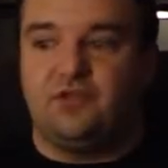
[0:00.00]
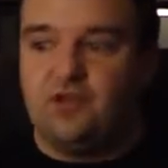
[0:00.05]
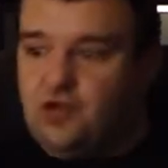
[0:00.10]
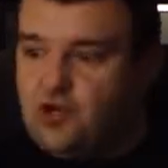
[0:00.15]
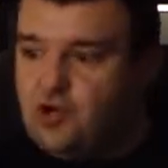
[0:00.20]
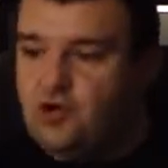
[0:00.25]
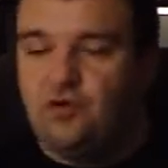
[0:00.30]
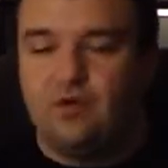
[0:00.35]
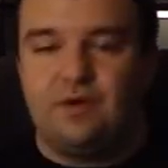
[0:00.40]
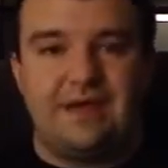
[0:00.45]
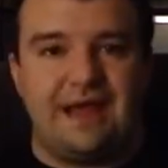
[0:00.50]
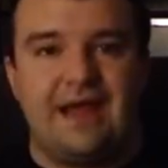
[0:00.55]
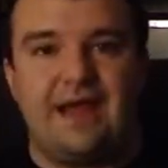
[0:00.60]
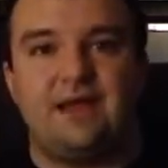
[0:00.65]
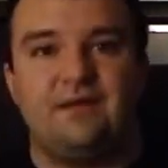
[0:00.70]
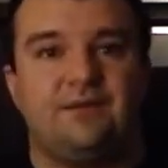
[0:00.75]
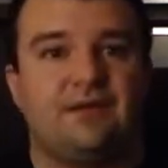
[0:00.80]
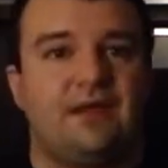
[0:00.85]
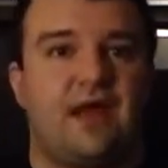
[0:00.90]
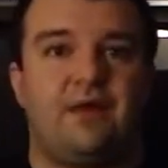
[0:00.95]
new
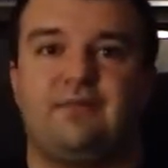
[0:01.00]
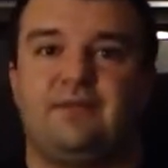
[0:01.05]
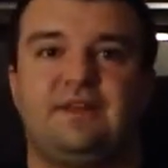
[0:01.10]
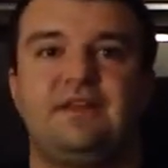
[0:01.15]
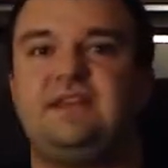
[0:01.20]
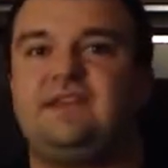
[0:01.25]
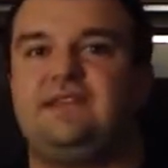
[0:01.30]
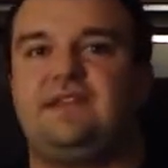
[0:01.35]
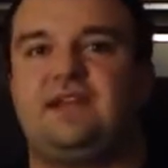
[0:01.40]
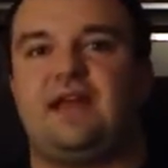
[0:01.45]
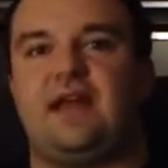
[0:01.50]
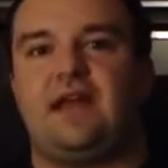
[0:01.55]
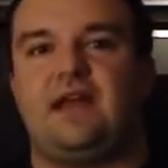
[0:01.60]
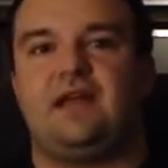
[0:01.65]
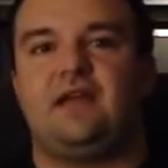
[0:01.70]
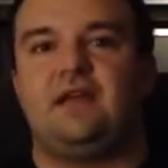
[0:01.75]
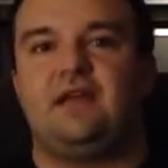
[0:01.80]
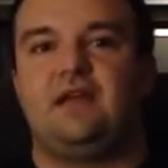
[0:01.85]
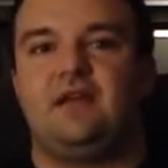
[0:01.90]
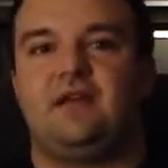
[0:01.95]
games on release day.
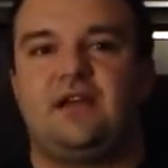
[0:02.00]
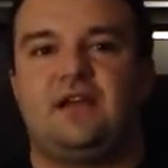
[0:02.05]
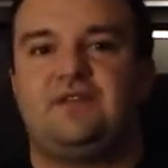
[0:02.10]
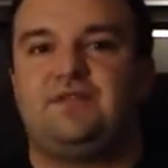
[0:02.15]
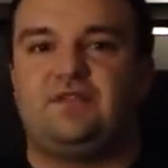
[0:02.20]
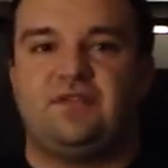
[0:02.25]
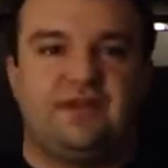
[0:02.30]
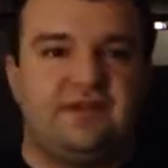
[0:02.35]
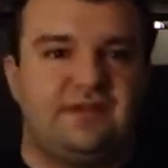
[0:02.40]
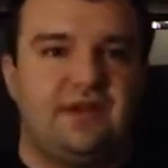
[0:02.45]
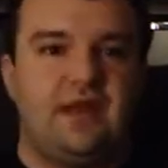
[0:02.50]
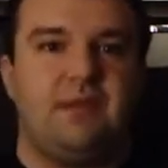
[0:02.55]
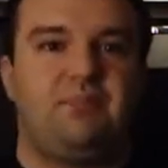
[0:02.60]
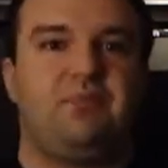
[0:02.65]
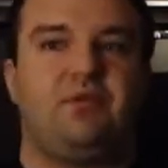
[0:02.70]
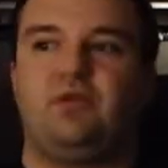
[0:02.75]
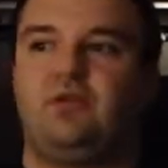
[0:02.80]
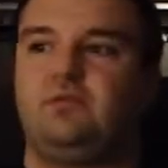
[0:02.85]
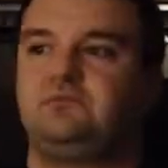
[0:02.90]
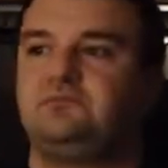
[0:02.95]
Like, for
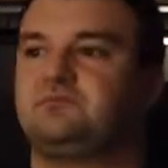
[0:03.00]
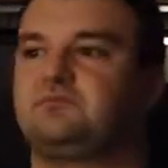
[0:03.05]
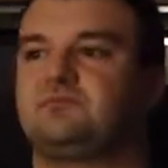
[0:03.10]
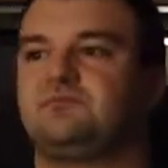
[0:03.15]
example,